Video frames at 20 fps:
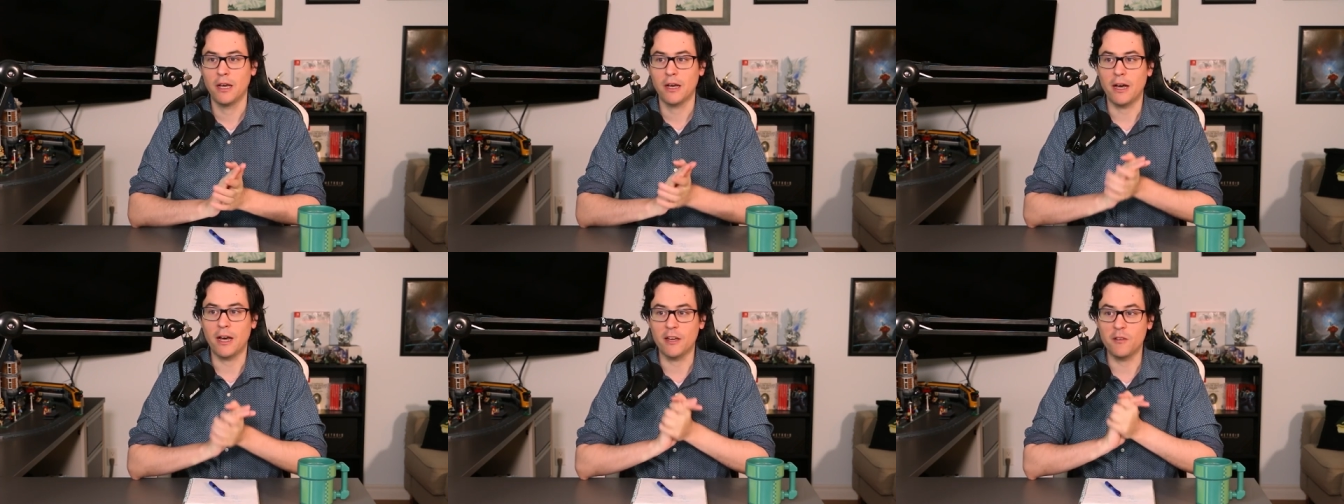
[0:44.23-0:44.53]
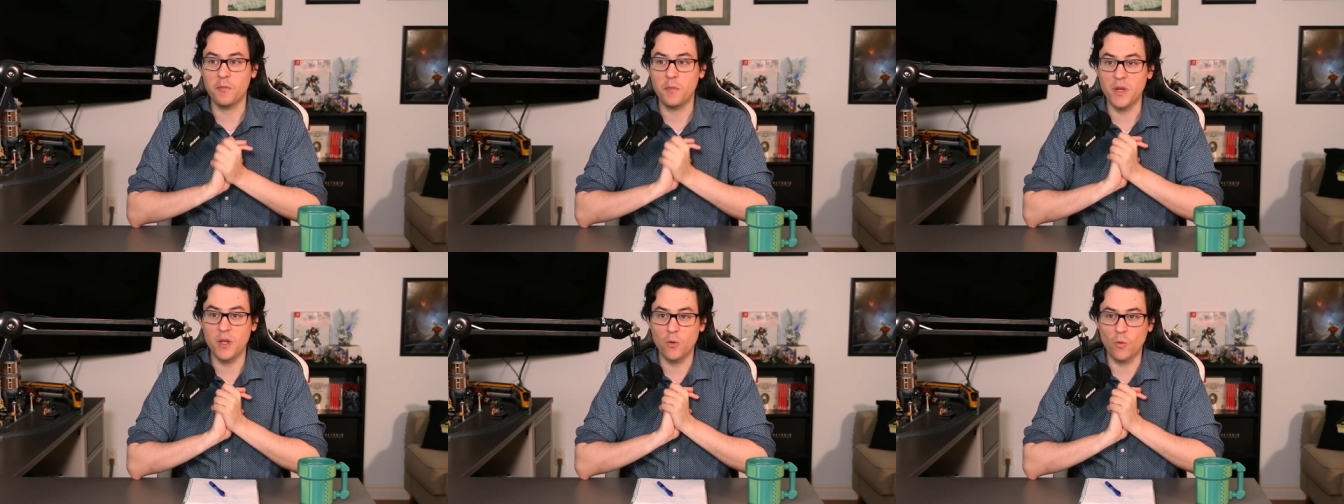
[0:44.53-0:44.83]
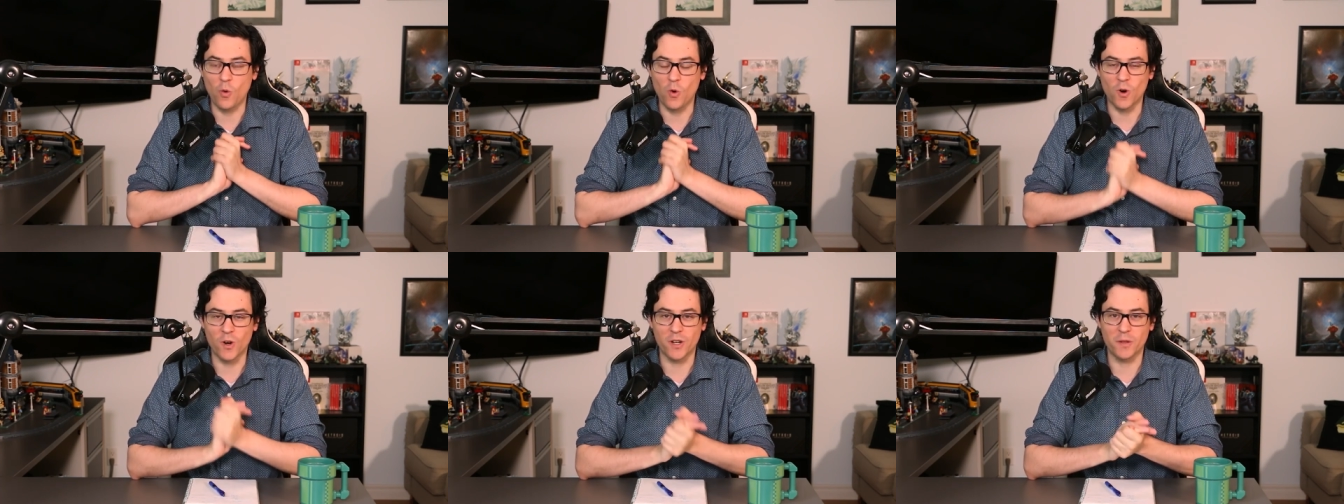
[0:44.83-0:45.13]
I've
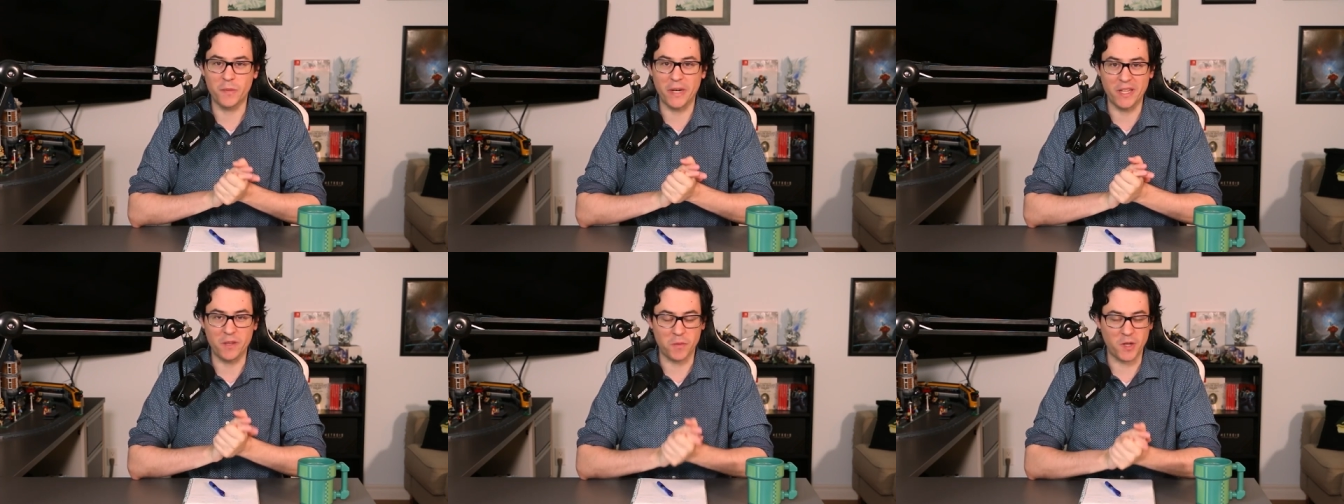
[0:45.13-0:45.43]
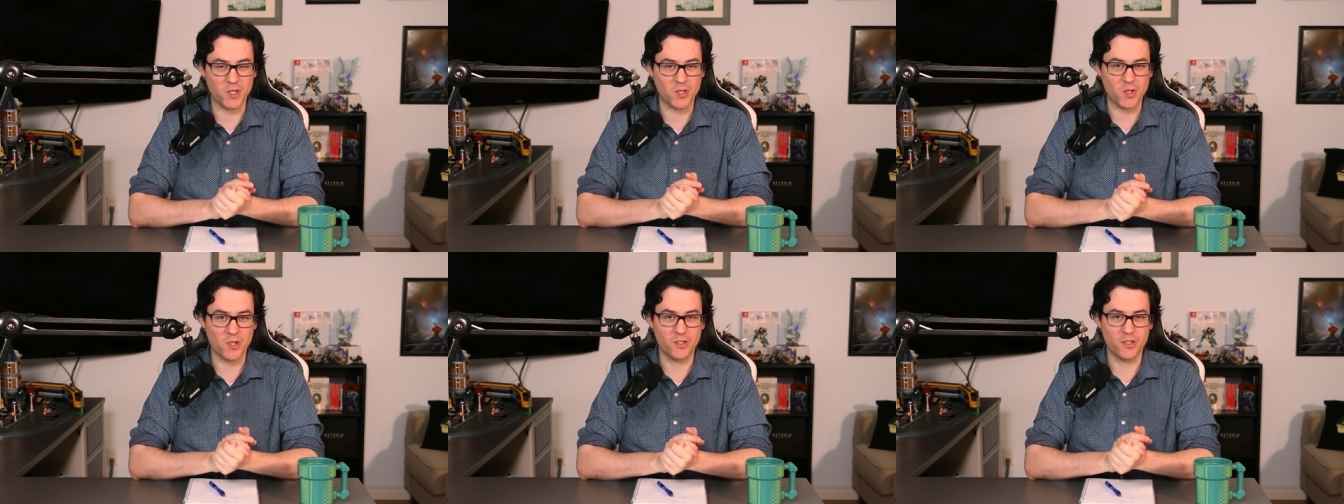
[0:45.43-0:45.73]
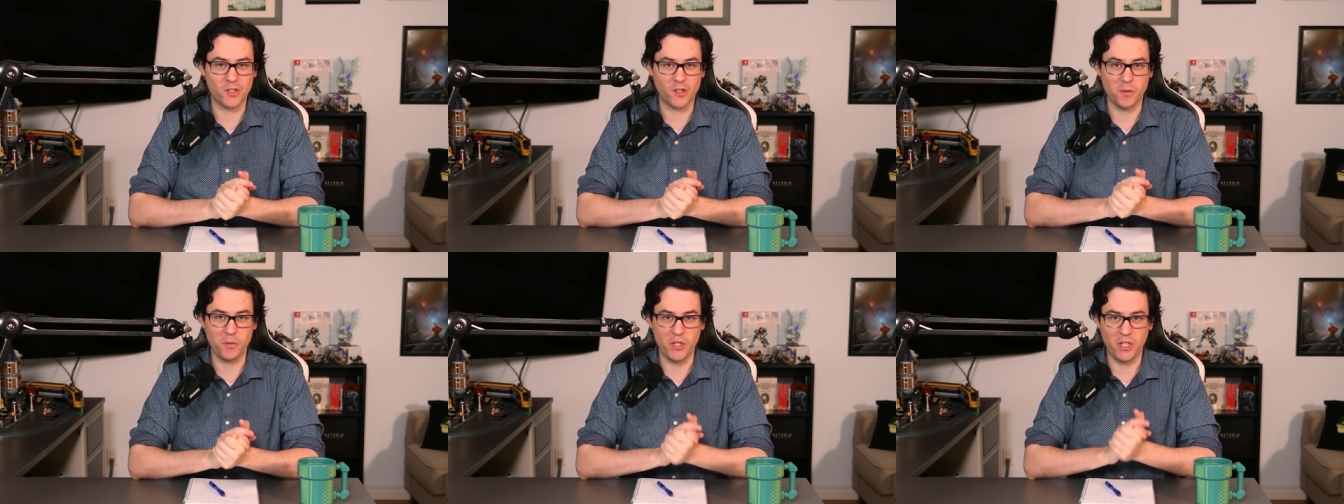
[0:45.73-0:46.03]
been warned by the Monster
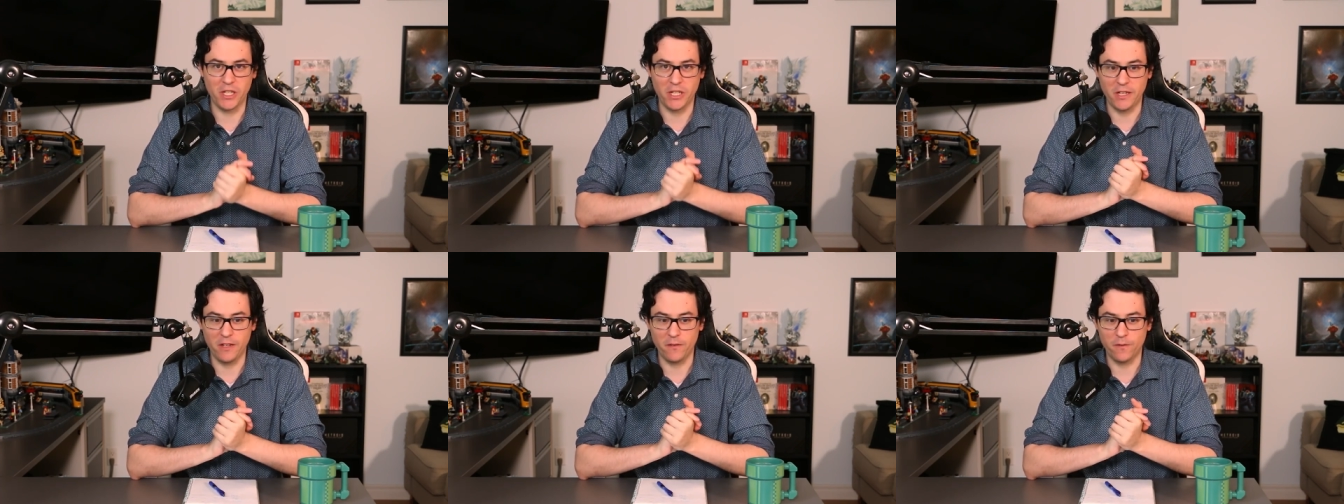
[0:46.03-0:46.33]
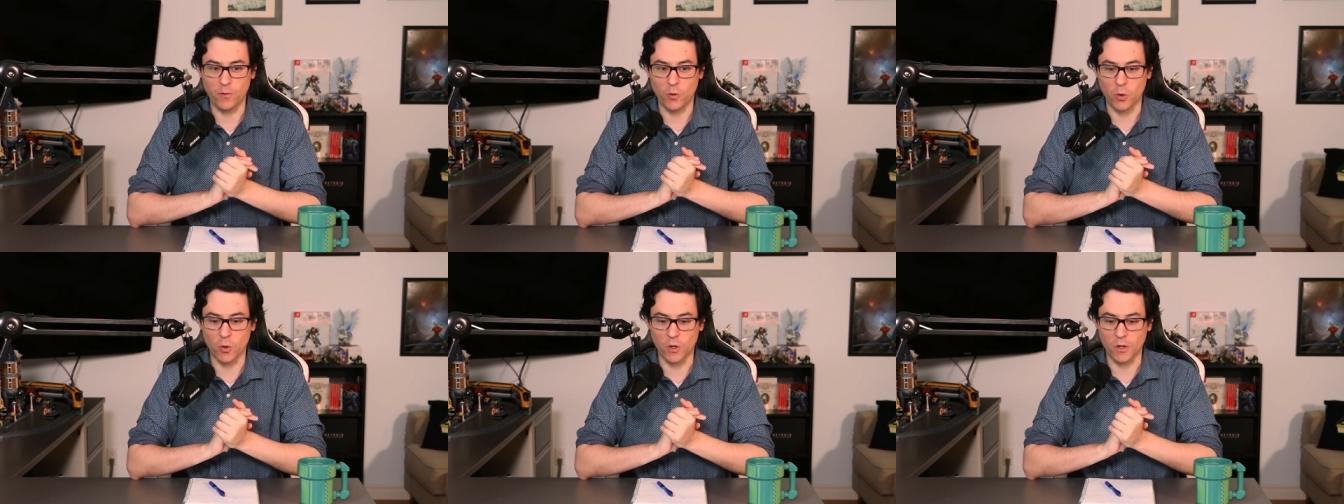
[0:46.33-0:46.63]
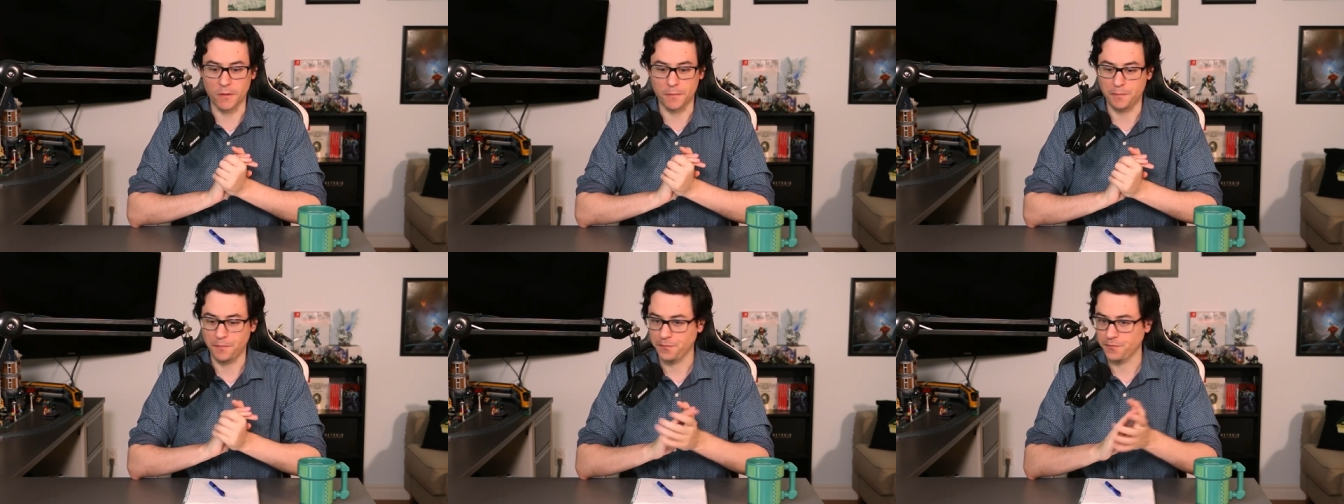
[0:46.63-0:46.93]
Hunter community
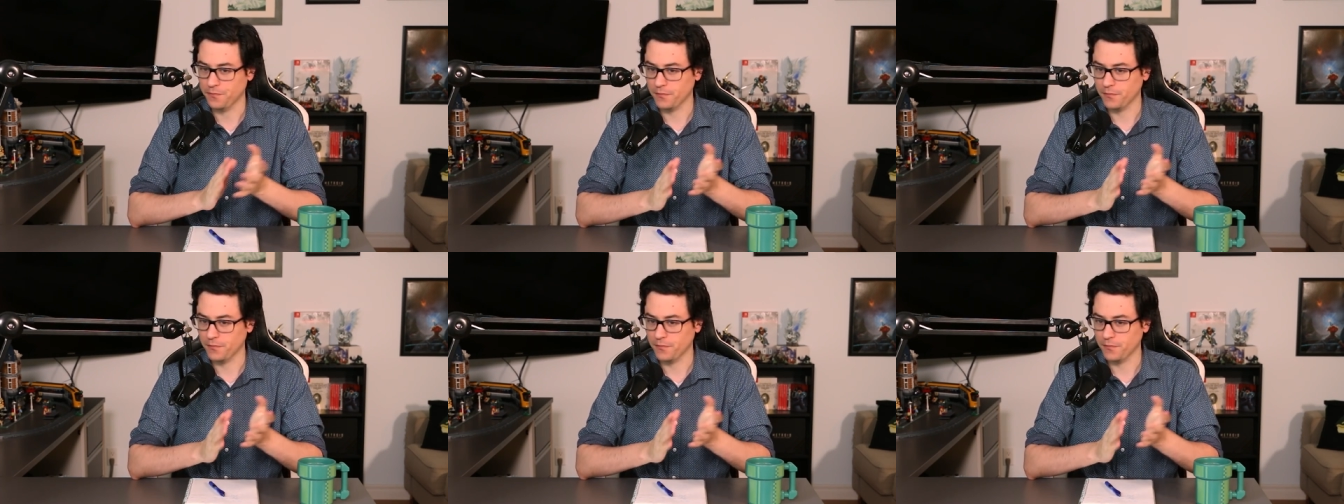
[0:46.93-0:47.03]
for